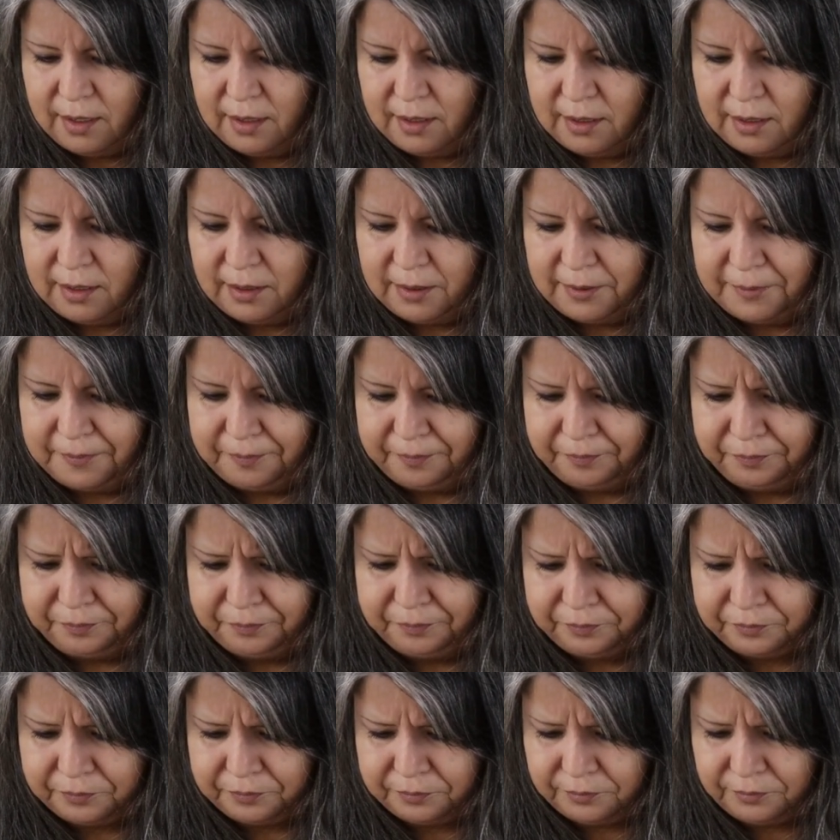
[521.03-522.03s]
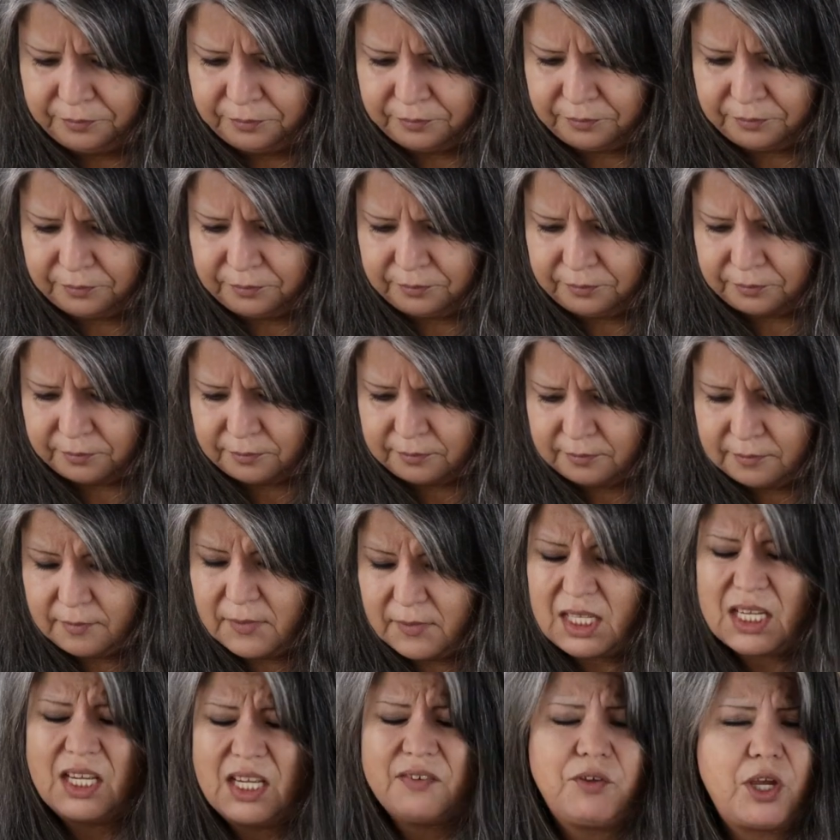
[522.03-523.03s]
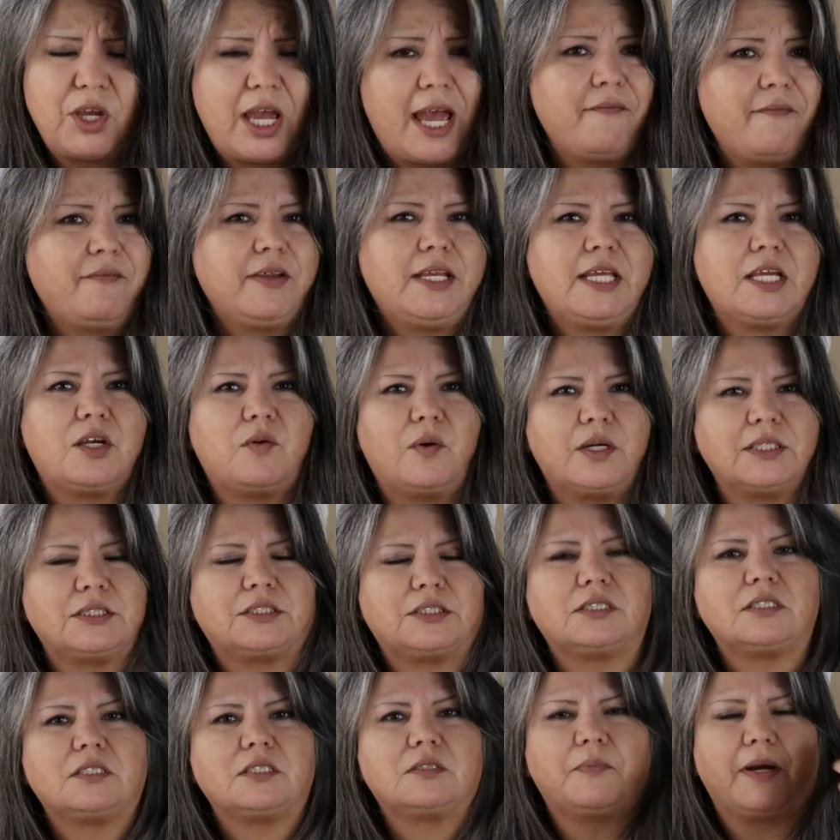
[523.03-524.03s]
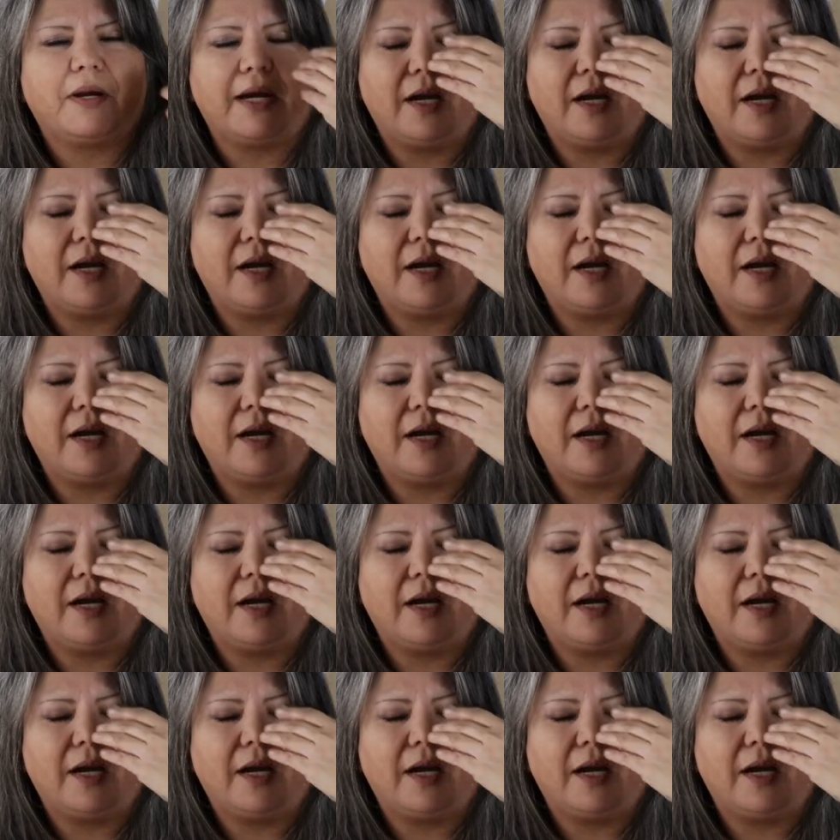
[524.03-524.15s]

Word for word: Um, if you have any questions,